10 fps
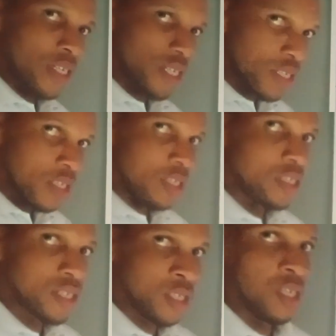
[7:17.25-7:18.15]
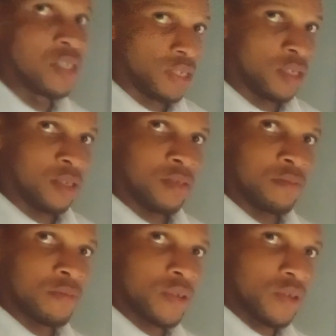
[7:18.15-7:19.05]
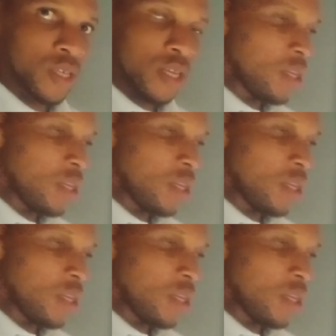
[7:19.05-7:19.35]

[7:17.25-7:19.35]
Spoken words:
didn't change. Okay.